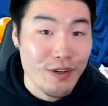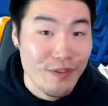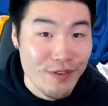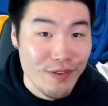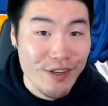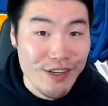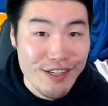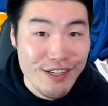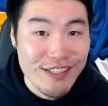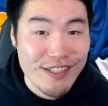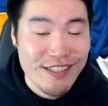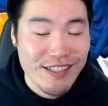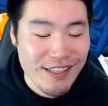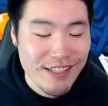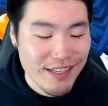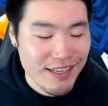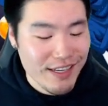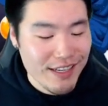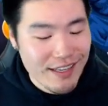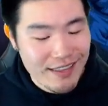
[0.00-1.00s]
first,
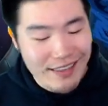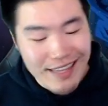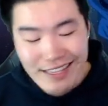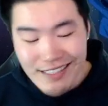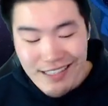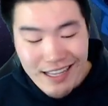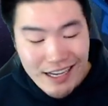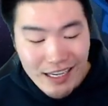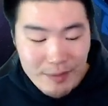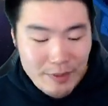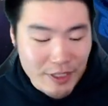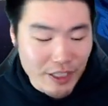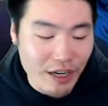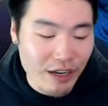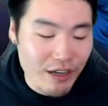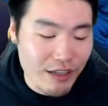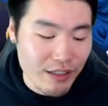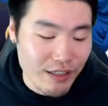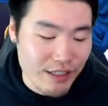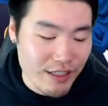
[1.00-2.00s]
that's not gonna be
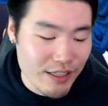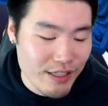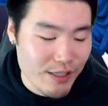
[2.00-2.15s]
guarded.